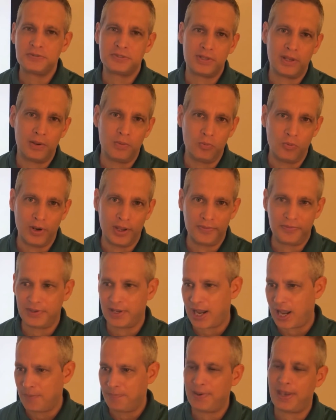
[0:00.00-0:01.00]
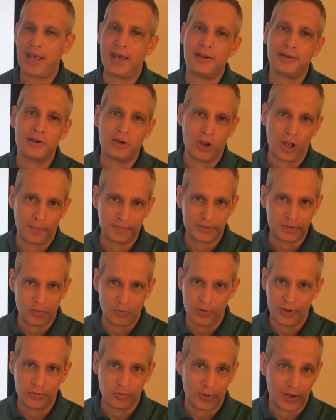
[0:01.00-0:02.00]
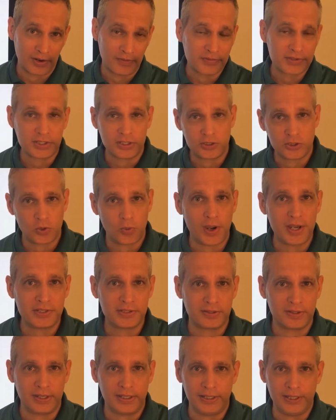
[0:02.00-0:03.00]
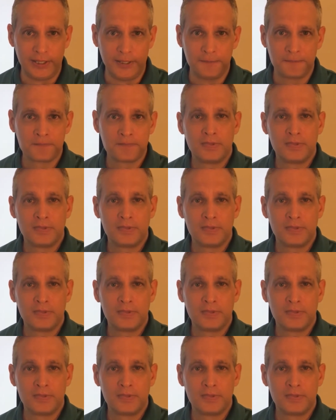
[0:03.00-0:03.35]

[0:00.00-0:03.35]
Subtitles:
them with the iPad or helps them with whatever situation they need.